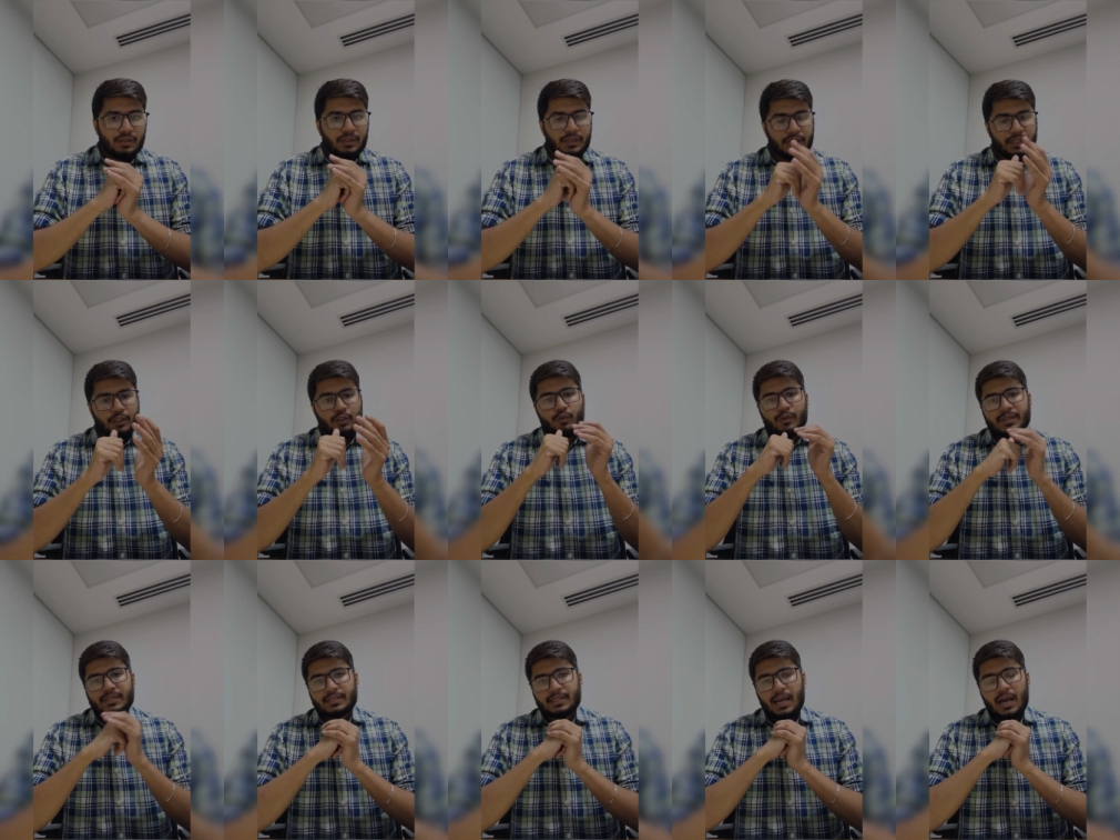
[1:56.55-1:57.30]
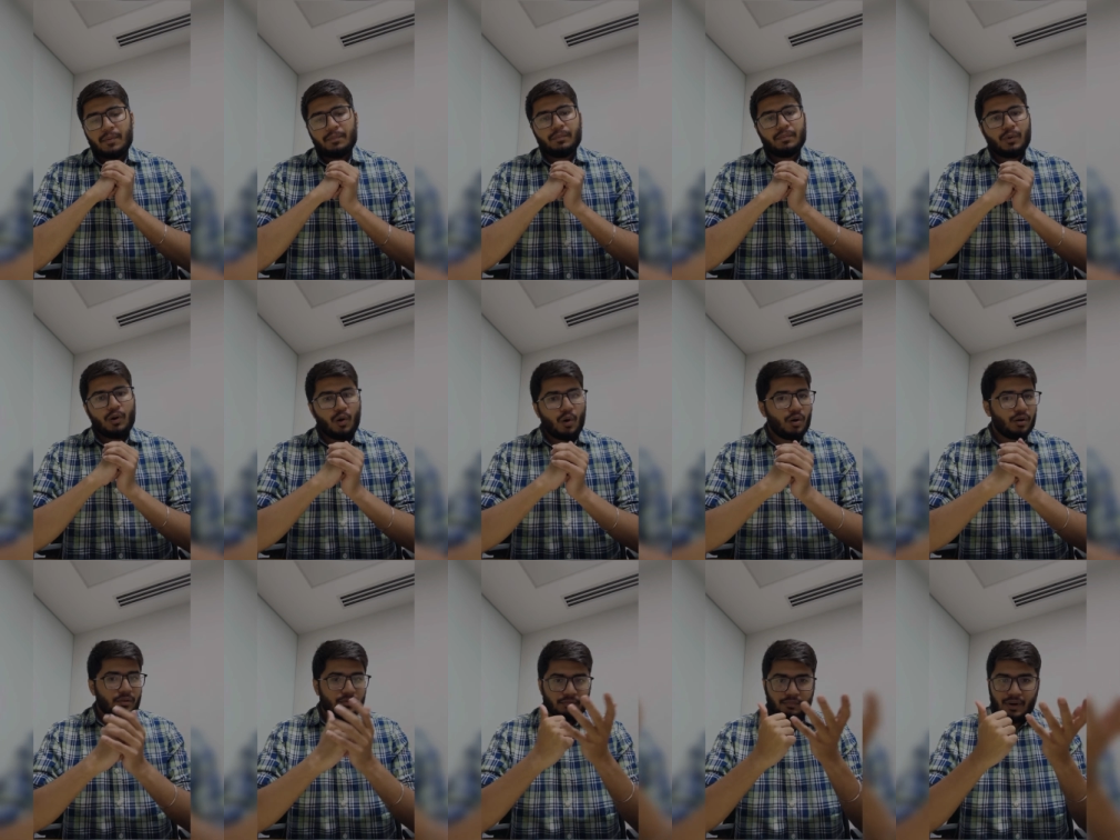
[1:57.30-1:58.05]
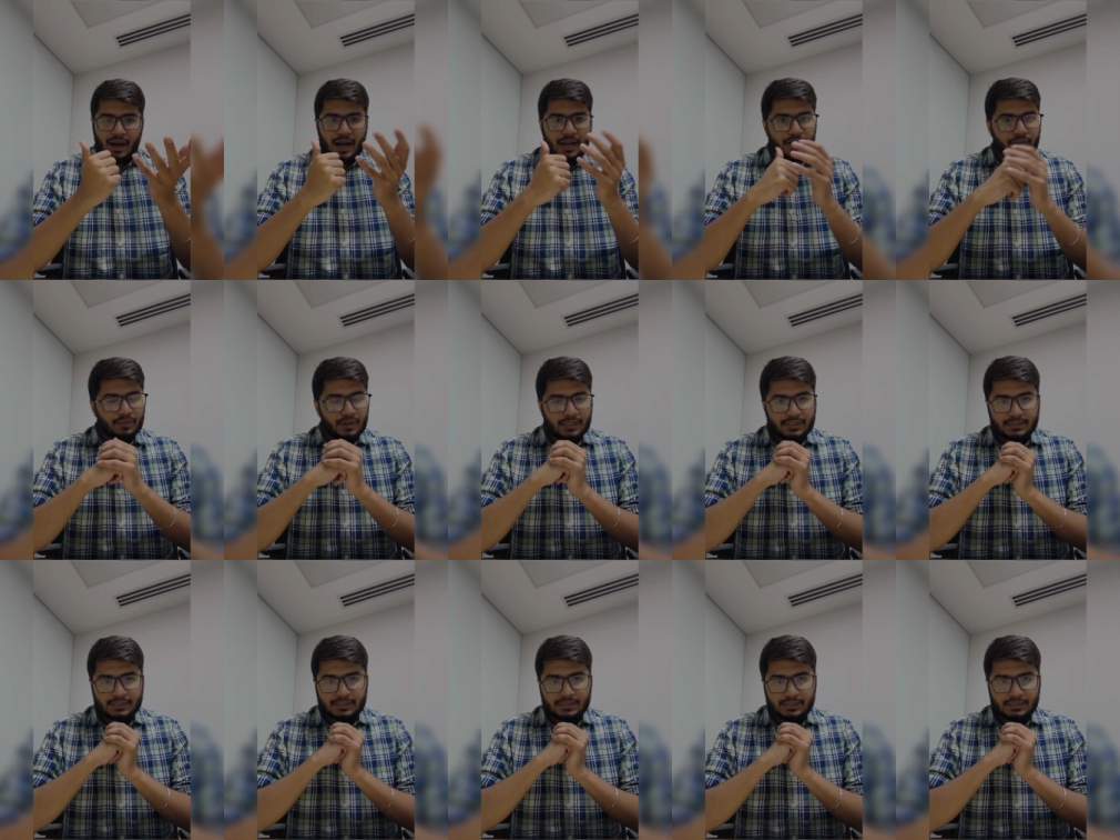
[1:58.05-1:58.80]
in US GAAP or
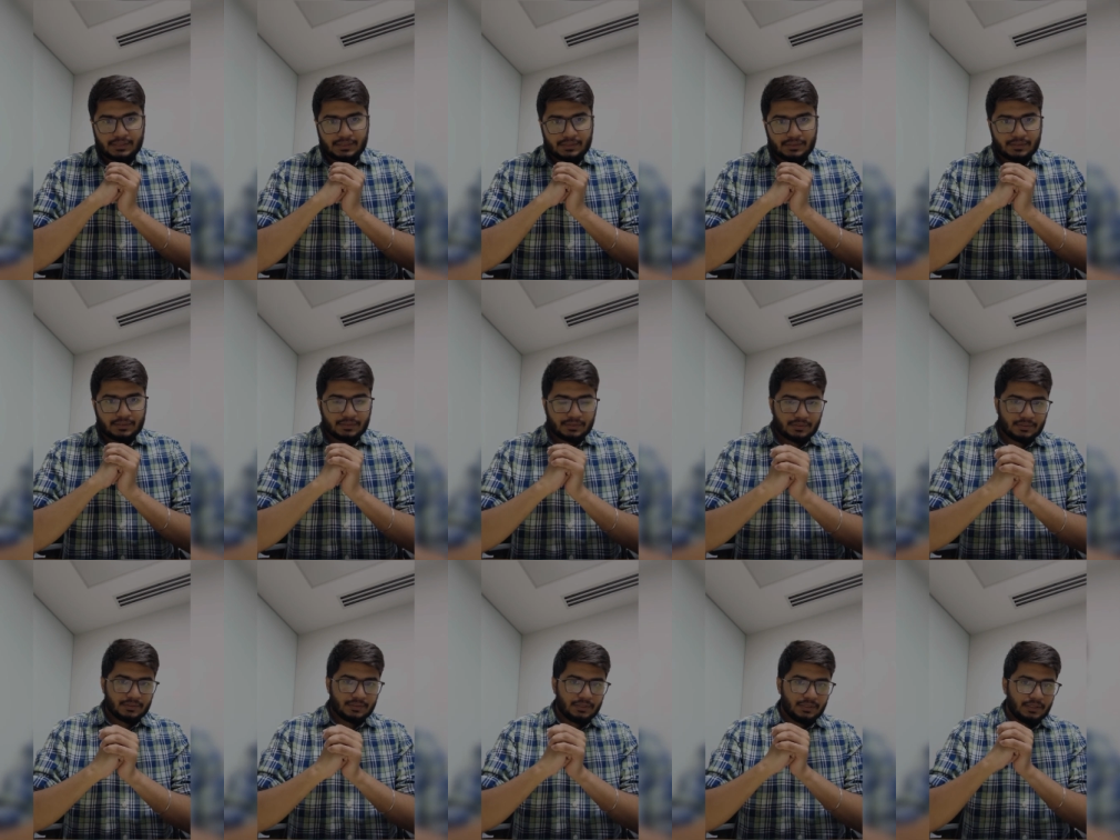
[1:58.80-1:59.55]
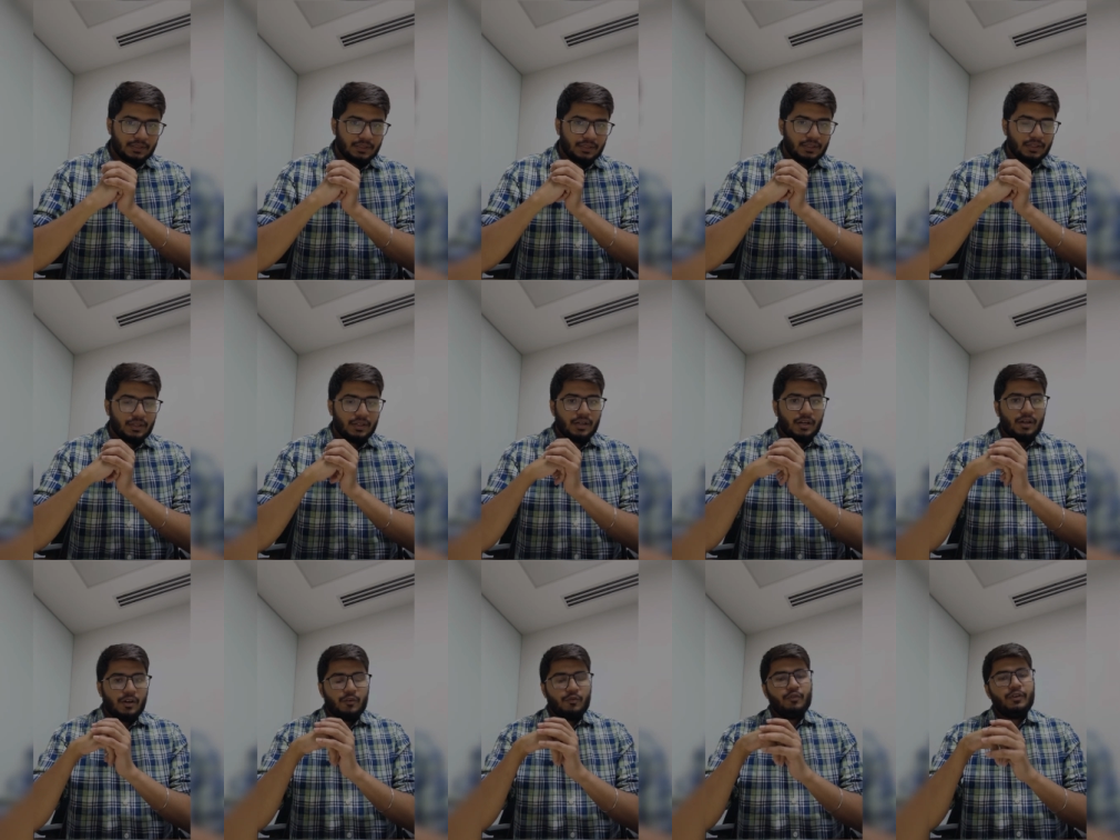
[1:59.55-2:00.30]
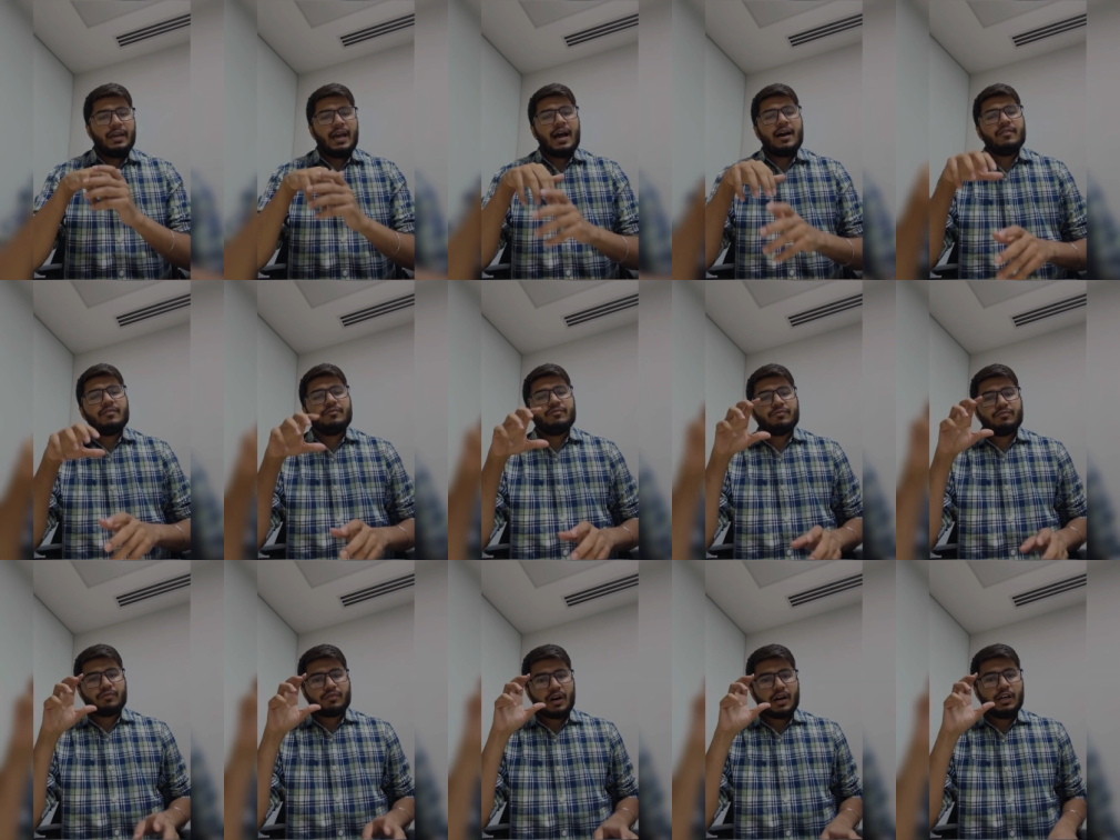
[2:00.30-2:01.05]
IFRS 16, we have
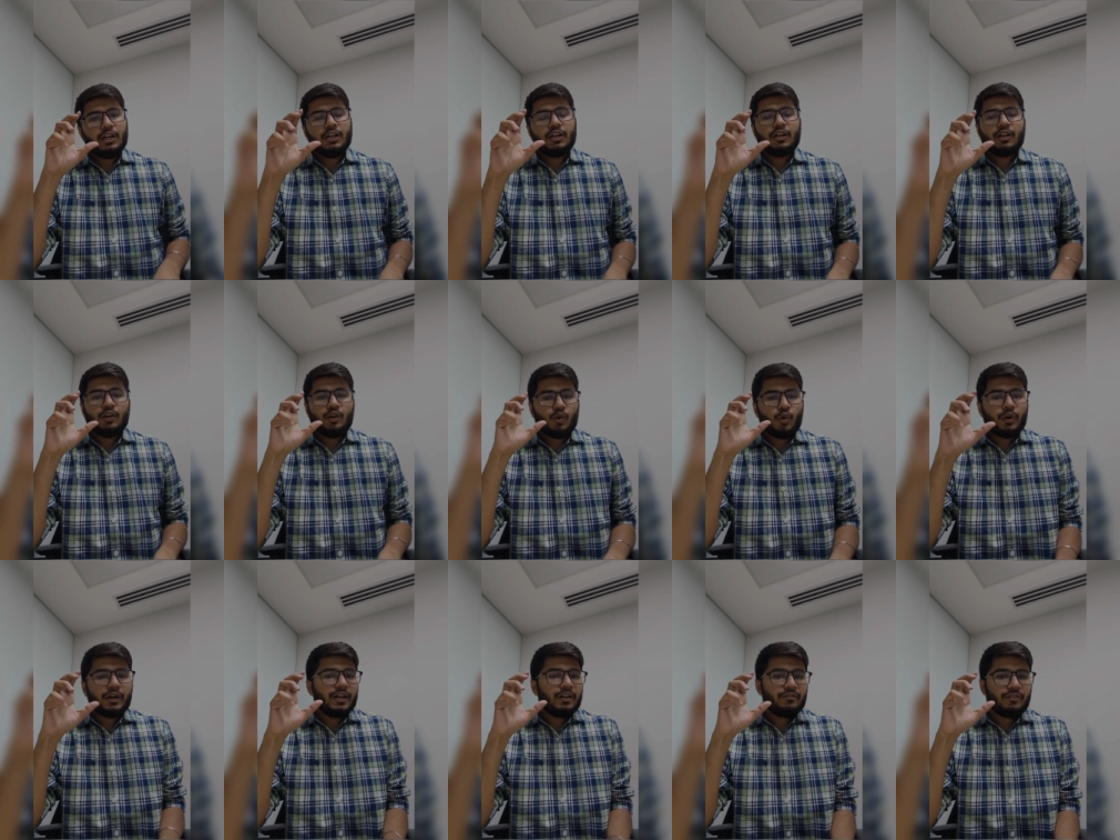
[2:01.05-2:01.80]
front-loaded